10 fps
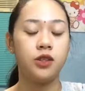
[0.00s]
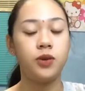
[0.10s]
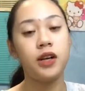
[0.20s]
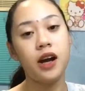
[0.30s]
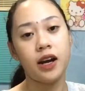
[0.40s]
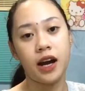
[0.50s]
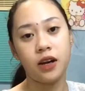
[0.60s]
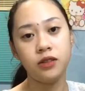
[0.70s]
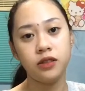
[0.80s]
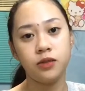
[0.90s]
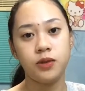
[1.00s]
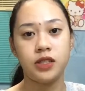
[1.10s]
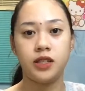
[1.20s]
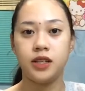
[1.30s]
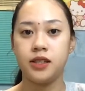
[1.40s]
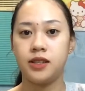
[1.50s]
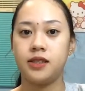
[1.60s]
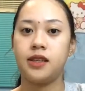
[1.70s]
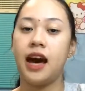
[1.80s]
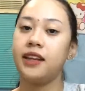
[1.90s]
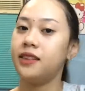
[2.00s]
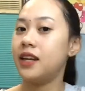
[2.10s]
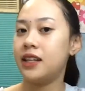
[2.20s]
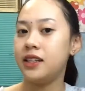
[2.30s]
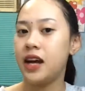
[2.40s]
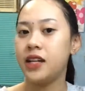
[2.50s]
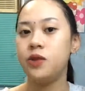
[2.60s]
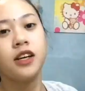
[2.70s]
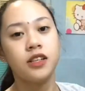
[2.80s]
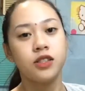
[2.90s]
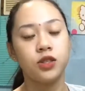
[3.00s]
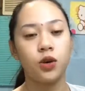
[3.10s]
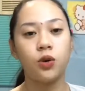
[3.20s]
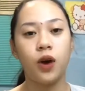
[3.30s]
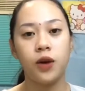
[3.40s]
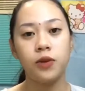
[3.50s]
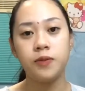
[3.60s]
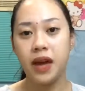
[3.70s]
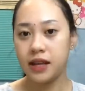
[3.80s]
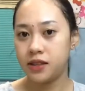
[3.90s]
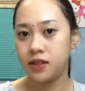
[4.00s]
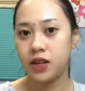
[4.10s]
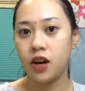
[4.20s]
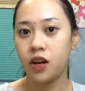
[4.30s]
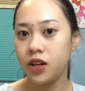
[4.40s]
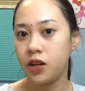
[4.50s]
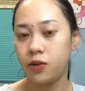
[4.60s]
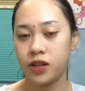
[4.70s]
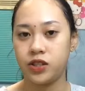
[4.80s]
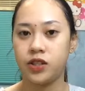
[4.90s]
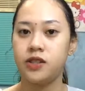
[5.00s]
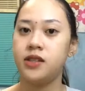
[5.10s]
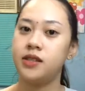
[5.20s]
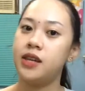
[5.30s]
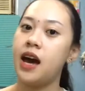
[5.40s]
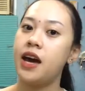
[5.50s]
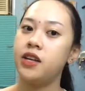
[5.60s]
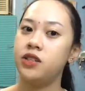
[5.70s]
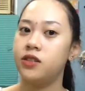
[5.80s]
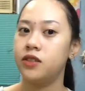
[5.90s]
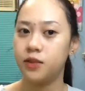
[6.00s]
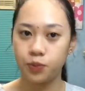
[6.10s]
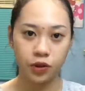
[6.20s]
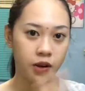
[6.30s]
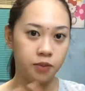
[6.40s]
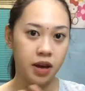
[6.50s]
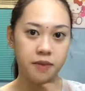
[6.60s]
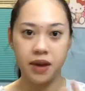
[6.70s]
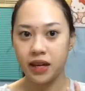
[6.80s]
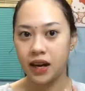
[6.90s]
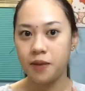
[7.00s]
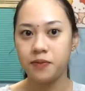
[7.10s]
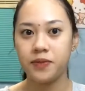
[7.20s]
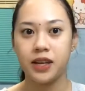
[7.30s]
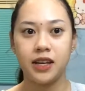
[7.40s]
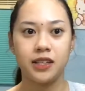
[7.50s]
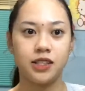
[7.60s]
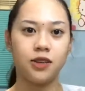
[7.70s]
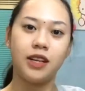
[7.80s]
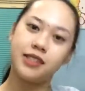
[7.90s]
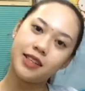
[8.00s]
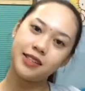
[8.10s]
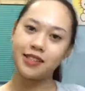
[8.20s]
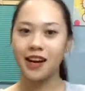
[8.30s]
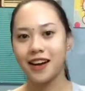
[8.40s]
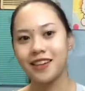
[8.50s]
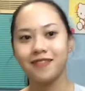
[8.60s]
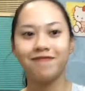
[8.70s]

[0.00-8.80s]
Twitter account, which is @dalandani. So I will be answering all your questions as I put on my makeup. So let's get started.